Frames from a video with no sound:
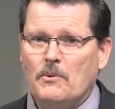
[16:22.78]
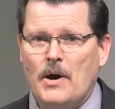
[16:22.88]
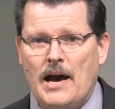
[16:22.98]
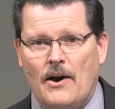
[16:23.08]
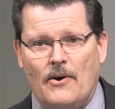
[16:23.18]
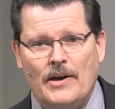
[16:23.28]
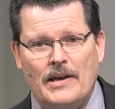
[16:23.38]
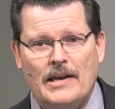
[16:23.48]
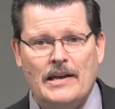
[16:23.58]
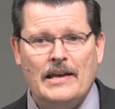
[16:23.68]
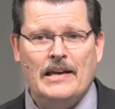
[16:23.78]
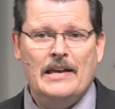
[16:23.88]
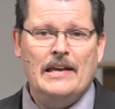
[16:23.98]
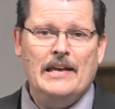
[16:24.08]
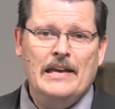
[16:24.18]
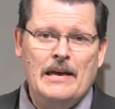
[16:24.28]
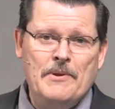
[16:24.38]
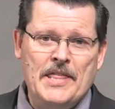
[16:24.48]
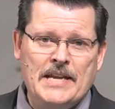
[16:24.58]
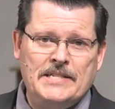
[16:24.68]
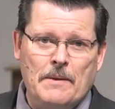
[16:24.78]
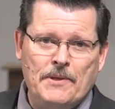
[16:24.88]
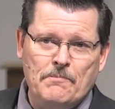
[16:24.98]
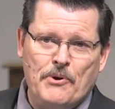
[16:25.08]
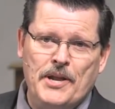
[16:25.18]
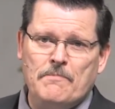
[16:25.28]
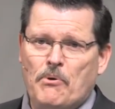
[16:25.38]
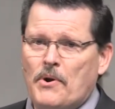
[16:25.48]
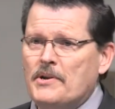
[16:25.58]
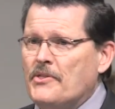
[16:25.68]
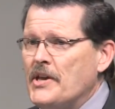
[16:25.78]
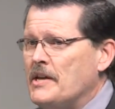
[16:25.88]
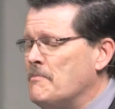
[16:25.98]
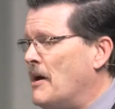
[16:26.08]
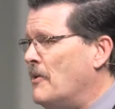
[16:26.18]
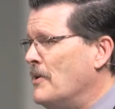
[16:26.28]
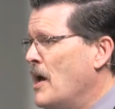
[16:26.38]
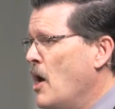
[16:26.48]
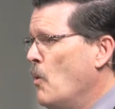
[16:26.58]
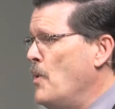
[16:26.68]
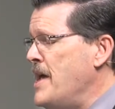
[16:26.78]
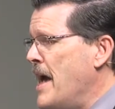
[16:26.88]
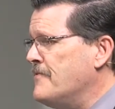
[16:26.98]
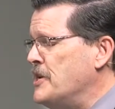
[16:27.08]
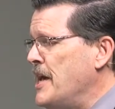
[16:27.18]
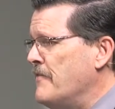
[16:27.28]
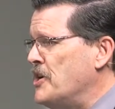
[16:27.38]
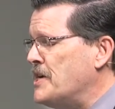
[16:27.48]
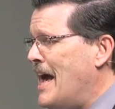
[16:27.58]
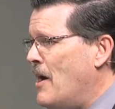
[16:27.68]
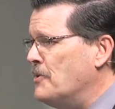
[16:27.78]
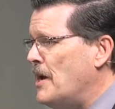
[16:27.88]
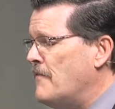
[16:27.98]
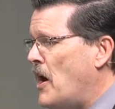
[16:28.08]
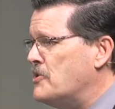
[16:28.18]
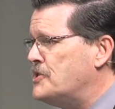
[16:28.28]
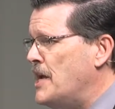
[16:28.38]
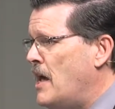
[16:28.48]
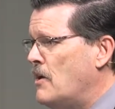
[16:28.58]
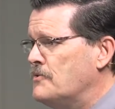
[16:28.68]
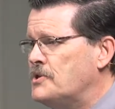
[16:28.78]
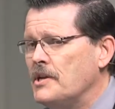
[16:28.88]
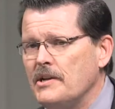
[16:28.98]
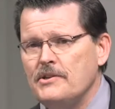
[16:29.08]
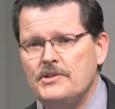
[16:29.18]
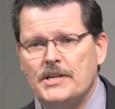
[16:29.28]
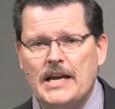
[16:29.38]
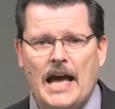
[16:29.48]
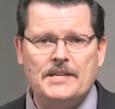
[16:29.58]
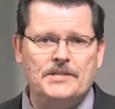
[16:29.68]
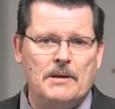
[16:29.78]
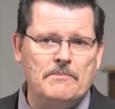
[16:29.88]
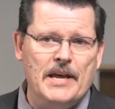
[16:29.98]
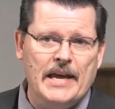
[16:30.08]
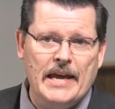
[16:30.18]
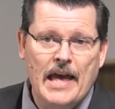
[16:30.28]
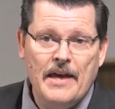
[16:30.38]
Wow. I mean, that's something pretty important to think about. We have to give an account of ourselves to God someday.